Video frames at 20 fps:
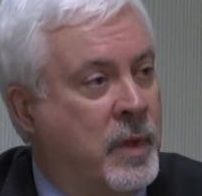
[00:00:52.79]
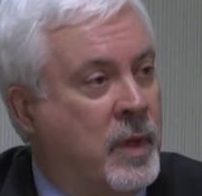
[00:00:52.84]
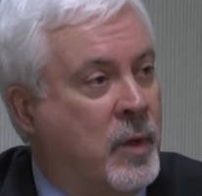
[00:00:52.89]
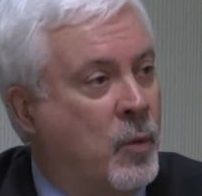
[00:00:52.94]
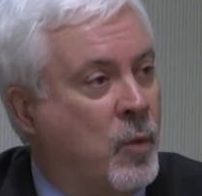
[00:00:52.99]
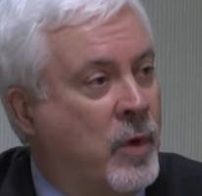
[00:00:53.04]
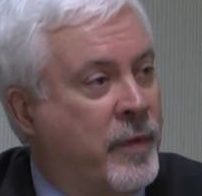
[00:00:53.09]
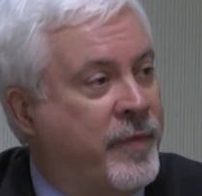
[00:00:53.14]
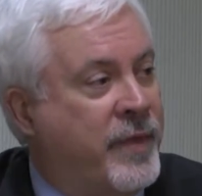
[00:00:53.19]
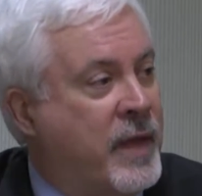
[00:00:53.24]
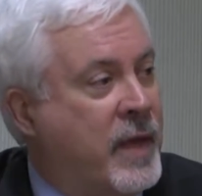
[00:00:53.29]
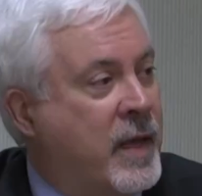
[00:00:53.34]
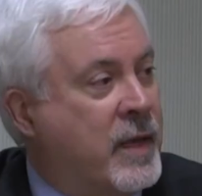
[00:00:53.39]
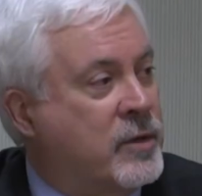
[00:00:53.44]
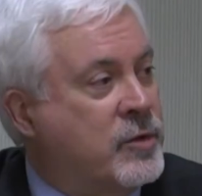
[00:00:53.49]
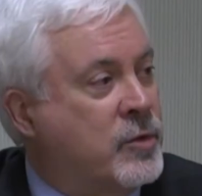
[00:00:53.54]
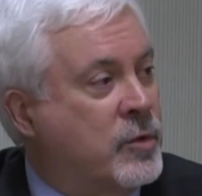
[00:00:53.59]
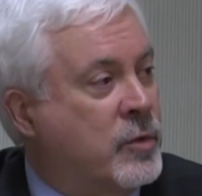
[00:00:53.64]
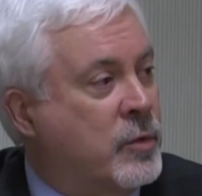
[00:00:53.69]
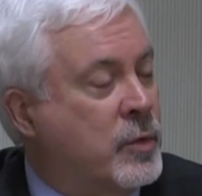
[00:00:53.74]
and what the
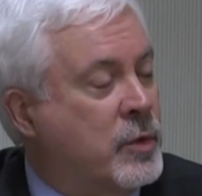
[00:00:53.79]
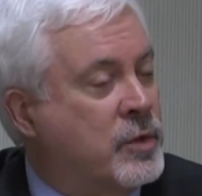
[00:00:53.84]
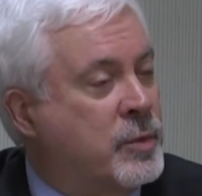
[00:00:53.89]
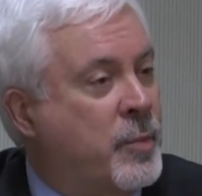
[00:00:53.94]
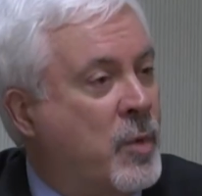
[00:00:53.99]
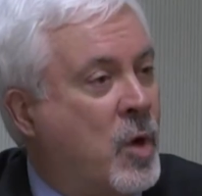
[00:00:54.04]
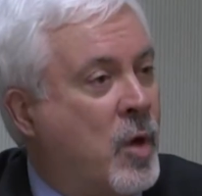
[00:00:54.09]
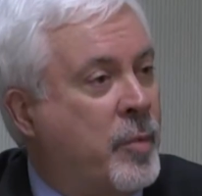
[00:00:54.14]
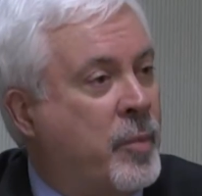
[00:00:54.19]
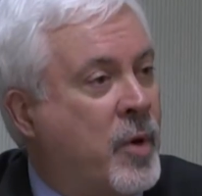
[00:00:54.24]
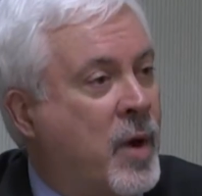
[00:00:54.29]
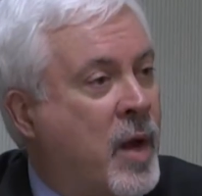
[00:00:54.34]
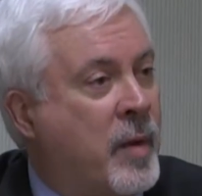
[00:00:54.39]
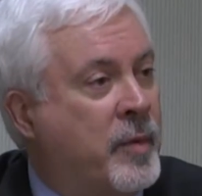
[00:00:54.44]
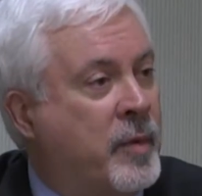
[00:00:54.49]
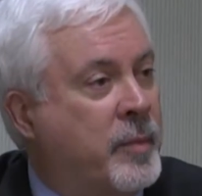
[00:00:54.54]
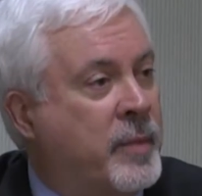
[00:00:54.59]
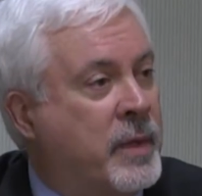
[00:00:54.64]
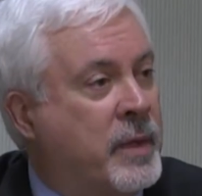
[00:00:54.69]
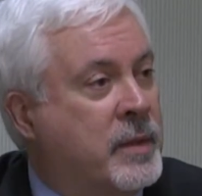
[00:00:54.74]
answer to a small
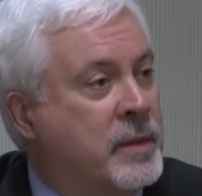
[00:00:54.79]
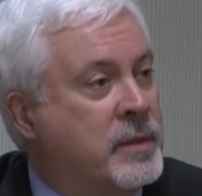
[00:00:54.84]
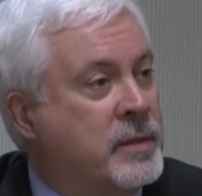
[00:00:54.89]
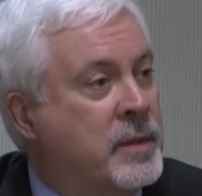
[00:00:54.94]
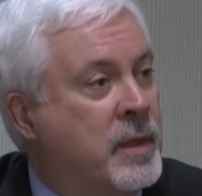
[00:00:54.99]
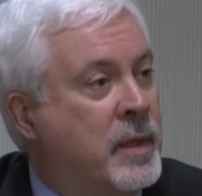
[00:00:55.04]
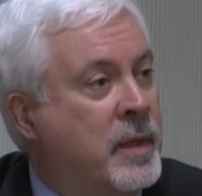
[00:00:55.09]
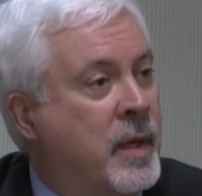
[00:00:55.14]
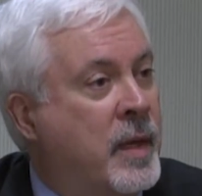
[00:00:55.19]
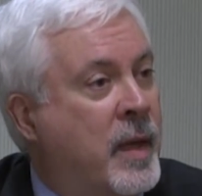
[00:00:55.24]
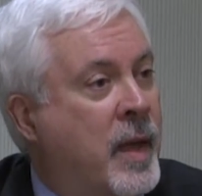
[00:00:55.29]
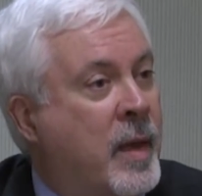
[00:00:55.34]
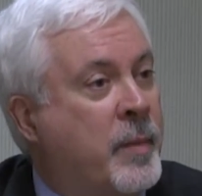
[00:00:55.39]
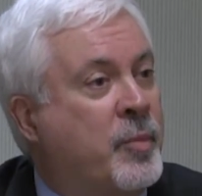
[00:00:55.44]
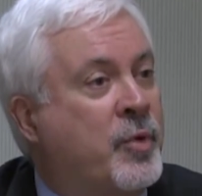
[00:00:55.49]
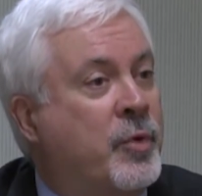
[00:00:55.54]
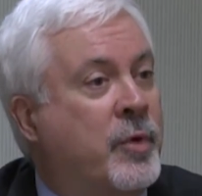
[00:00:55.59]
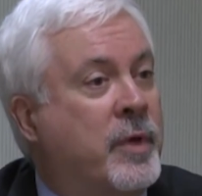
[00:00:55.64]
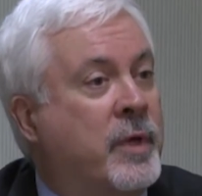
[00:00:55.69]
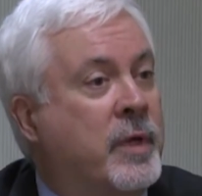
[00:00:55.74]
problem is
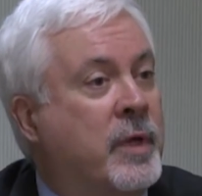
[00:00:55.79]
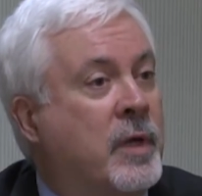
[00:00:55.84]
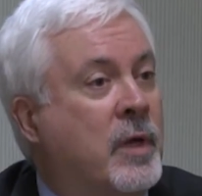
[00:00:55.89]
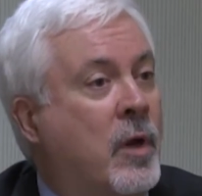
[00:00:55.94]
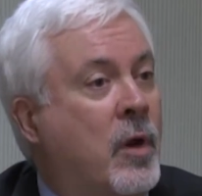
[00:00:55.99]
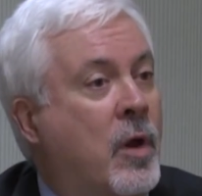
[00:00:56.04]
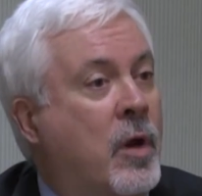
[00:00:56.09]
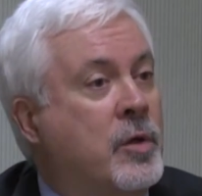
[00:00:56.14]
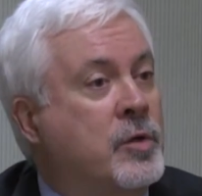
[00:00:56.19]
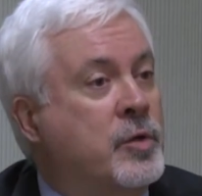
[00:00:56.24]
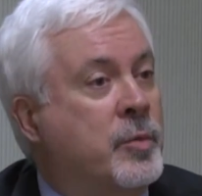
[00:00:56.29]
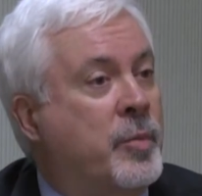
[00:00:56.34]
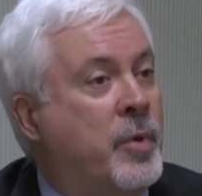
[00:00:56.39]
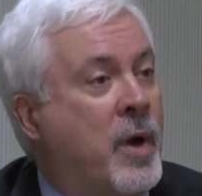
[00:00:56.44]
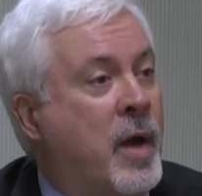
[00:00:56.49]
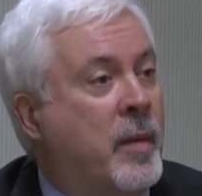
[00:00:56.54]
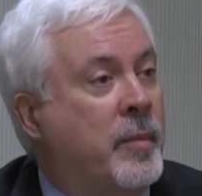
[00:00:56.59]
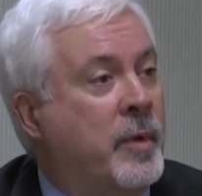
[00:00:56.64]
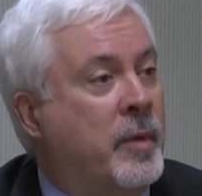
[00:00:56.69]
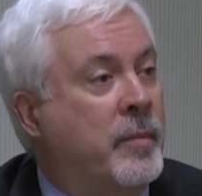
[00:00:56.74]
and put it in a larger
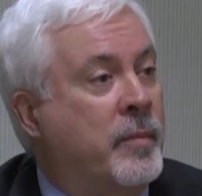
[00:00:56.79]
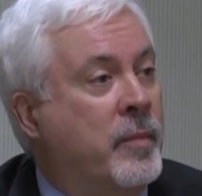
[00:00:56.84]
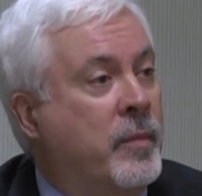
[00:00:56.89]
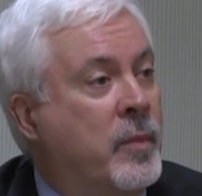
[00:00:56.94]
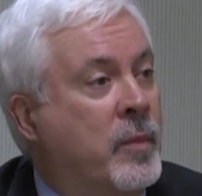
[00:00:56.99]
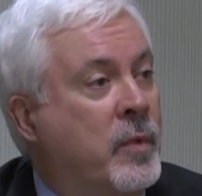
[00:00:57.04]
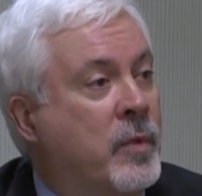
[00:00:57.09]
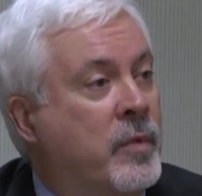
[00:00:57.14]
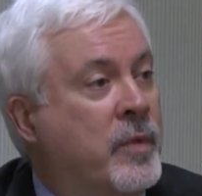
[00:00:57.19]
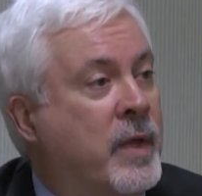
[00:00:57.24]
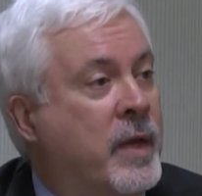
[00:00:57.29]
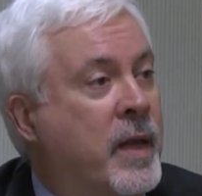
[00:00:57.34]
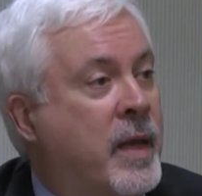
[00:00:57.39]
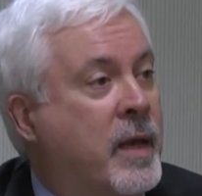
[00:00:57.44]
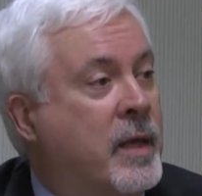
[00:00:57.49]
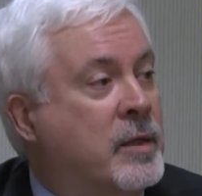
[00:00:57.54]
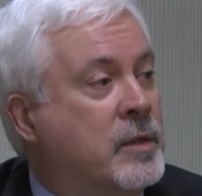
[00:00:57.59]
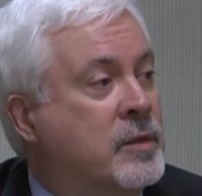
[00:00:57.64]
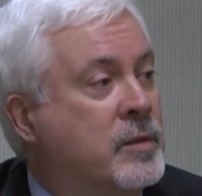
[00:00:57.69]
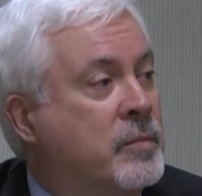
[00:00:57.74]
problem that
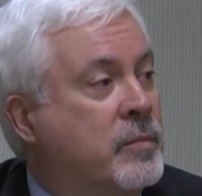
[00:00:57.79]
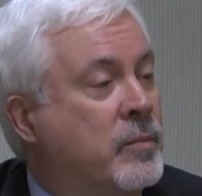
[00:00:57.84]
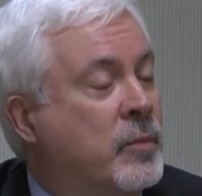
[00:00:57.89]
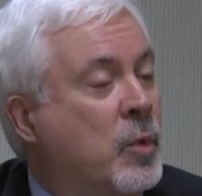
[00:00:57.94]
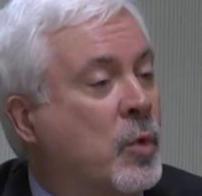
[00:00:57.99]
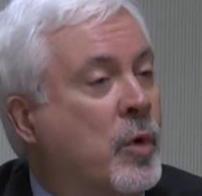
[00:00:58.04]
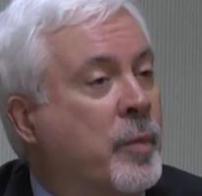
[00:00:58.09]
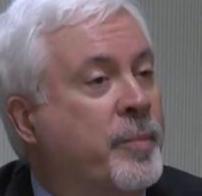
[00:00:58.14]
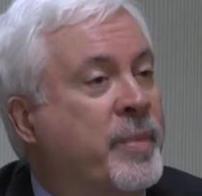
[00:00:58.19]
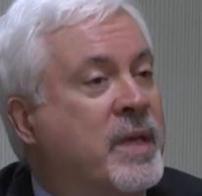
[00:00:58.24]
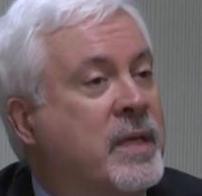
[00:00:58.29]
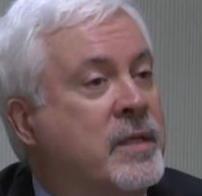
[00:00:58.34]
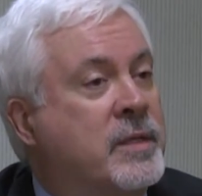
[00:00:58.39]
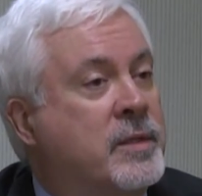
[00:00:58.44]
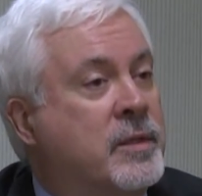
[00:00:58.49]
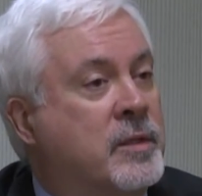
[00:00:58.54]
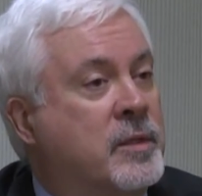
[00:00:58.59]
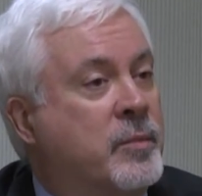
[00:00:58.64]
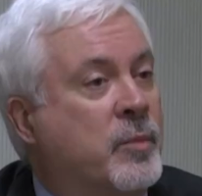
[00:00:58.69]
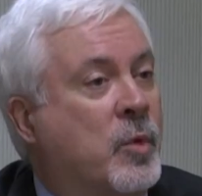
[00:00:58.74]
has more
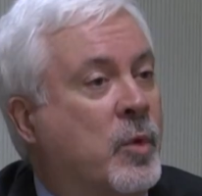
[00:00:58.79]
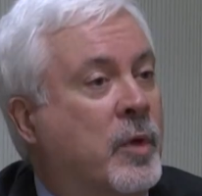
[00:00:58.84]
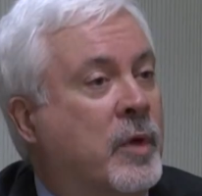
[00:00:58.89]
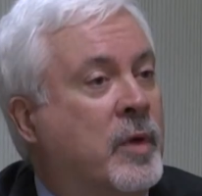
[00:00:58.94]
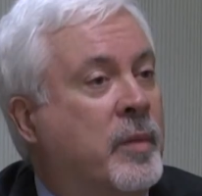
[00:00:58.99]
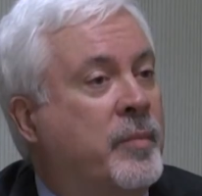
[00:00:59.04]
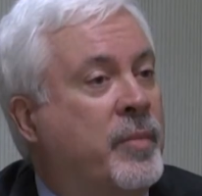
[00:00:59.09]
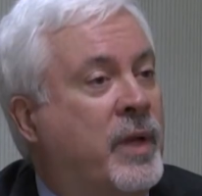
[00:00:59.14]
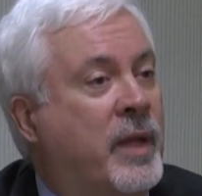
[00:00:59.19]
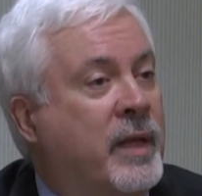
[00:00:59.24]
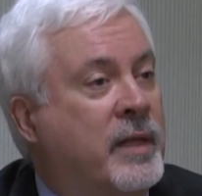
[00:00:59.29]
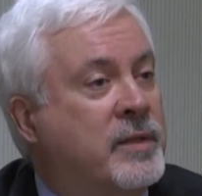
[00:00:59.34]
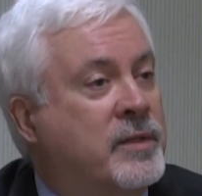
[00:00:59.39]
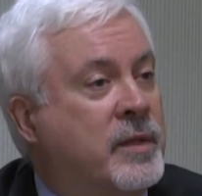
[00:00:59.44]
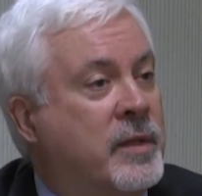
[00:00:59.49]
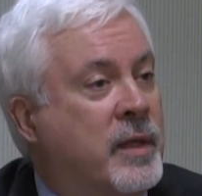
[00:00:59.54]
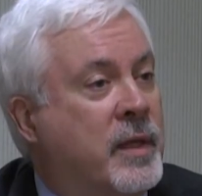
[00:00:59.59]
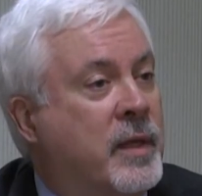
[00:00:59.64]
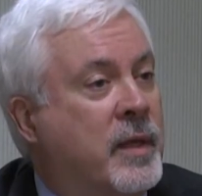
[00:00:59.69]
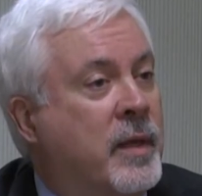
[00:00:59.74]
pieces, more
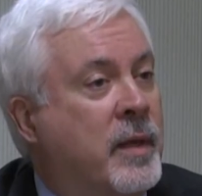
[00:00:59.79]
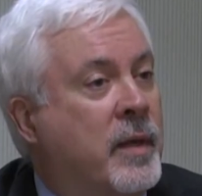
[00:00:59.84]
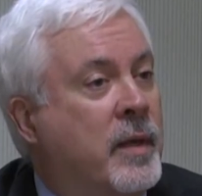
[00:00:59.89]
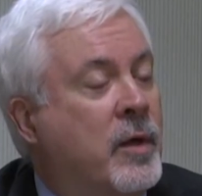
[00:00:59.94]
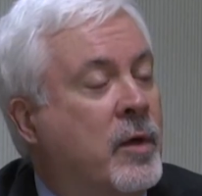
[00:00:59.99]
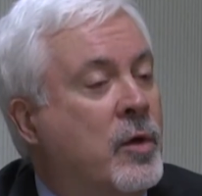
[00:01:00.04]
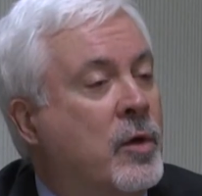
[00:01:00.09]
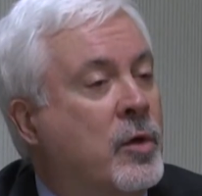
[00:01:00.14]
complexity.